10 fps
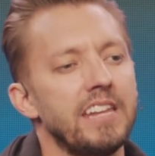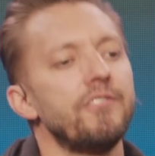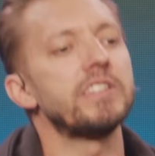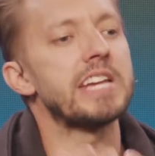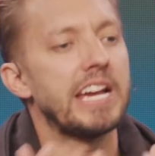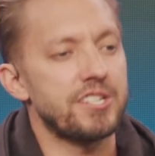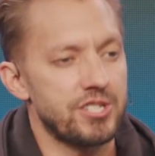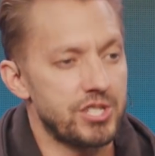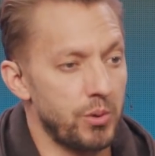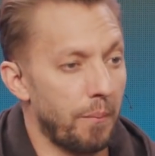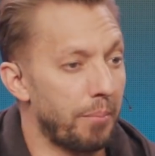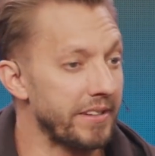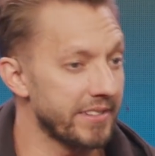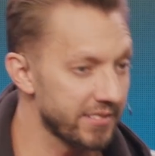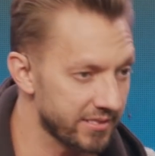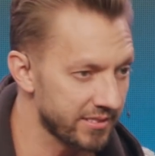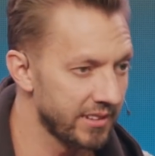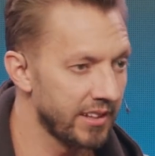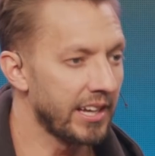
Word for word: invitation to abundance.